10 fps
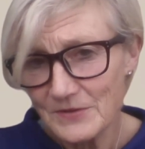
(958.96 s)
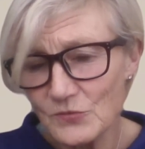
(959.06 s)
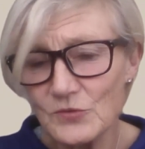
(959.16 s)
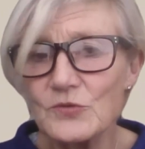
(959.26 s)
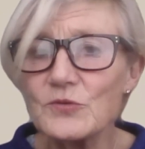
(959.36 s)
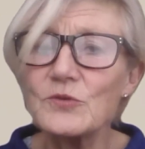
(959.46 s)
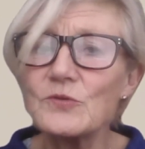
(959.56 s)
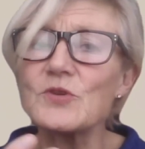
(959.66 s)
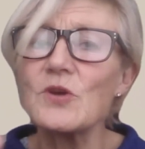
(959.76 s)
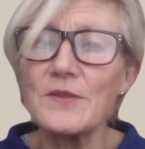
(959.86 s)
do you
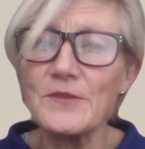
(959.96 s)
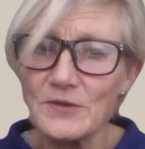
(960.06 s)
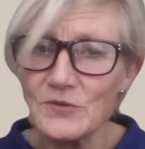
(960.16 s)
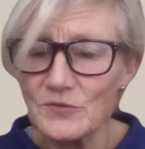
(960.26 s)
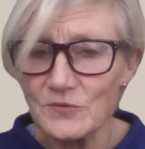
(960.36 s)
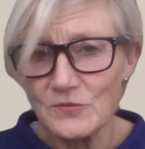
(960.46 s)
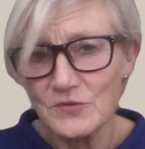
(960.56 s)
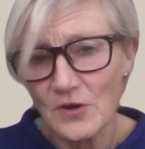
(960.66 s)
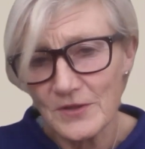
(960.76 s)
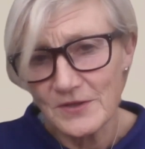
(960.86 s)
use
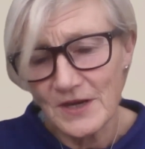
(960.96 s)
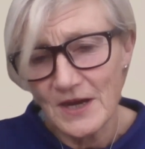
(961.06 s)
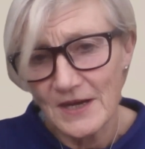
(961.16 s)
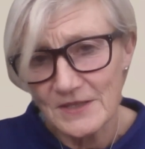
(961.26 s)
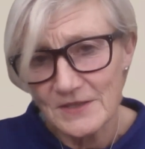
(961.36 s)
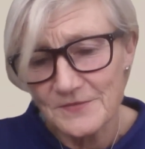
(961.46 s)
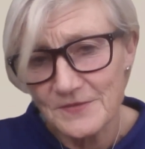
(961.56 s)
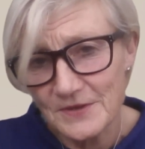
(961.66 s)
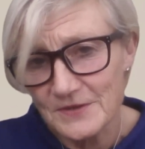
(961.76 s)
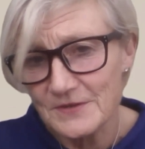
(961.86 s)
other kinds of
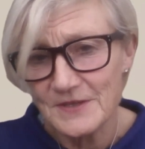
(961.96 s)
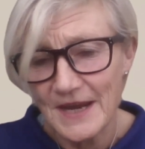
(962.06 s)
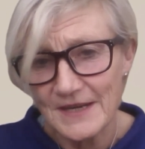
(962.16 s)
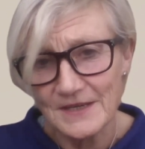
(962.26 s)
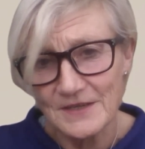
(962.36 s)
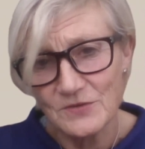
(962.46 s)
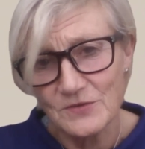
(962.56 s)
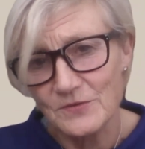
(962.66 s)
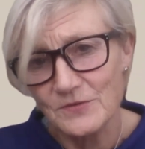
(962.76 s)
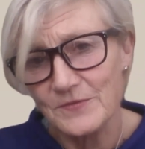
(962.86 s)
scannings
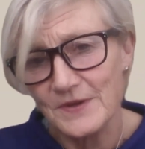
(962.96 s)
or